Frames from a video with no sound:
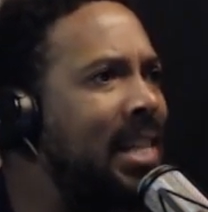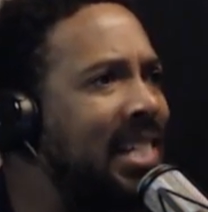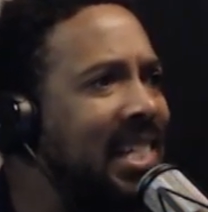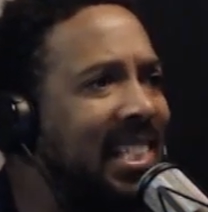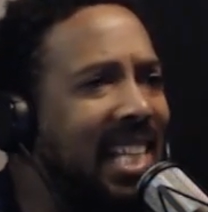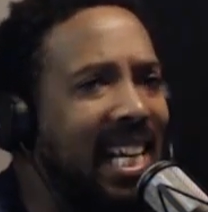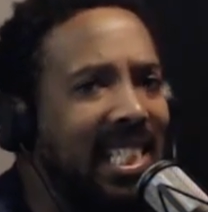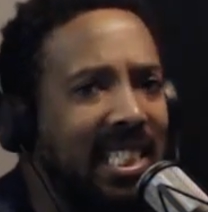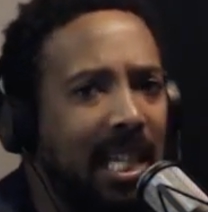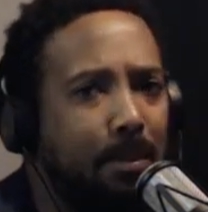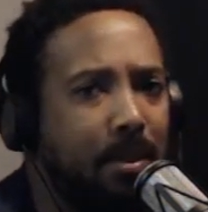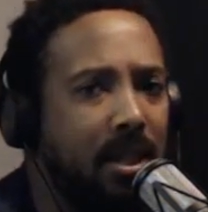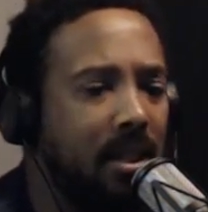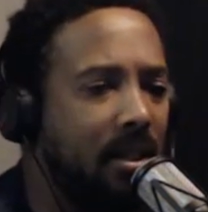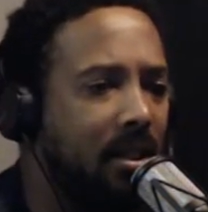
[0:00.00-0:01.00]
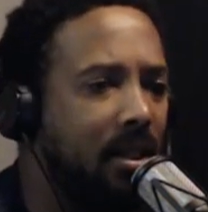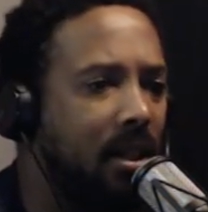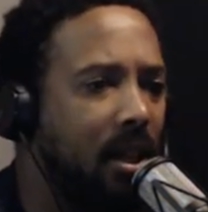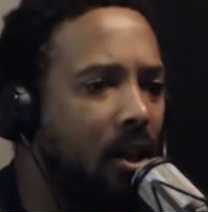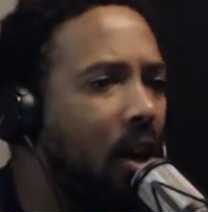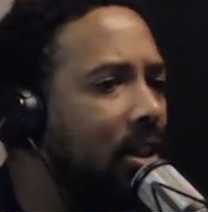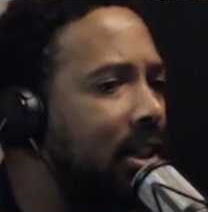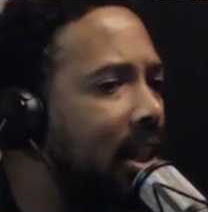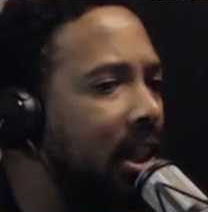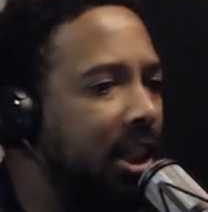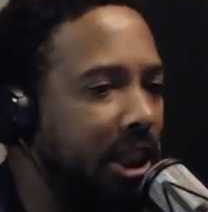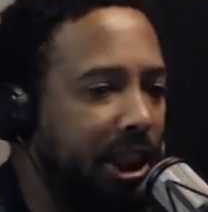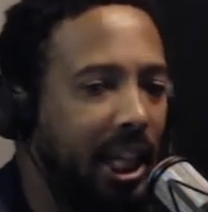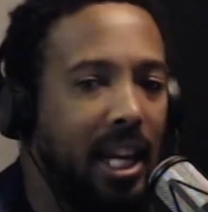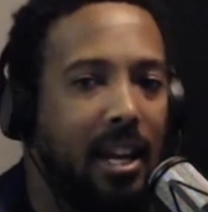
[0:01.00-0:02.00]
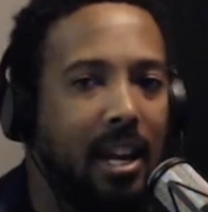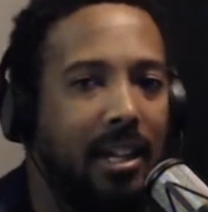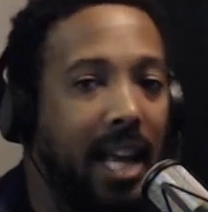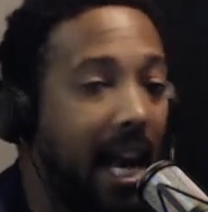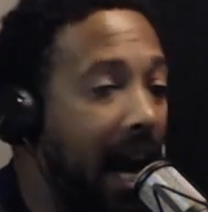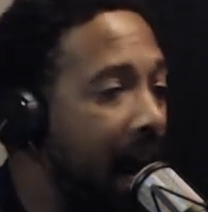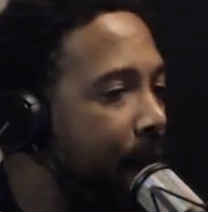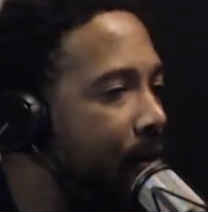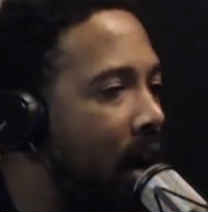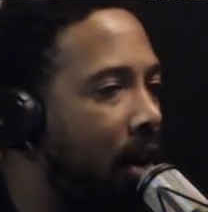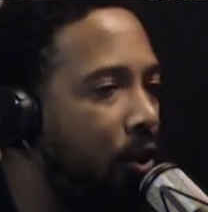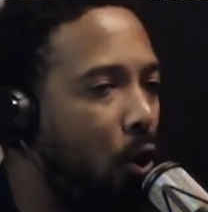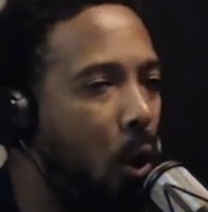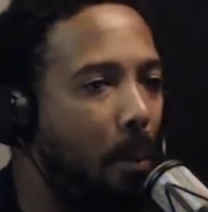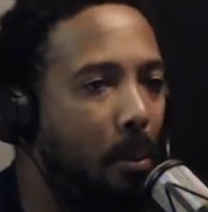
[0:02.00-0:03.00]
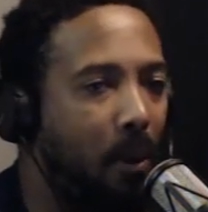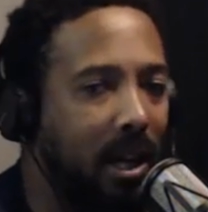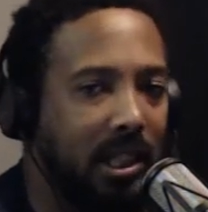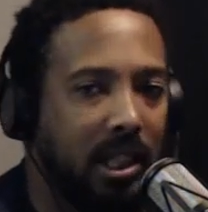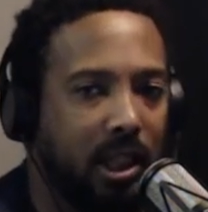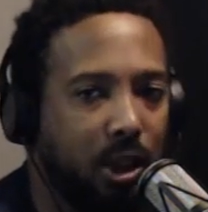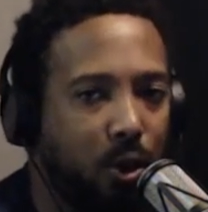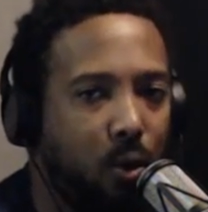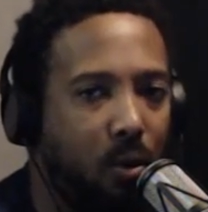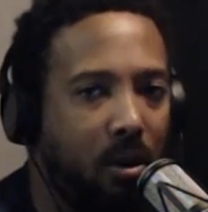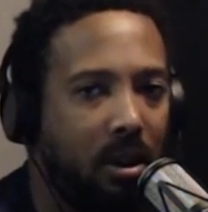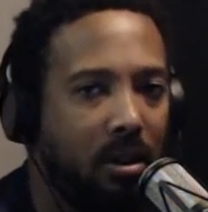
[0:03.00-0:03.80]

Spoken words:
exemptions and all this other shit that every other corporation is doing.